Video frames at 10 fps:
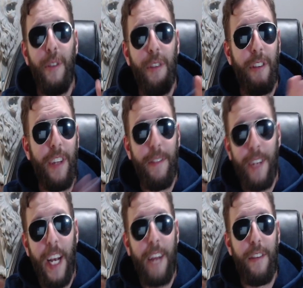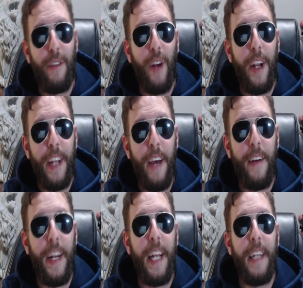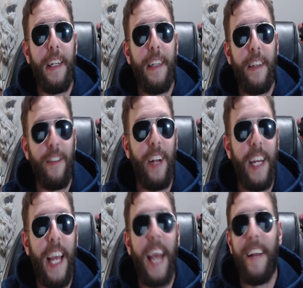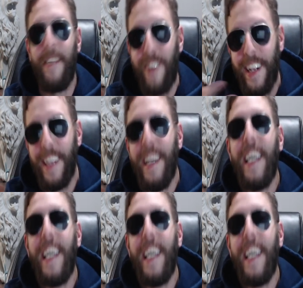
just give you guys the rundown and any details that I can to try to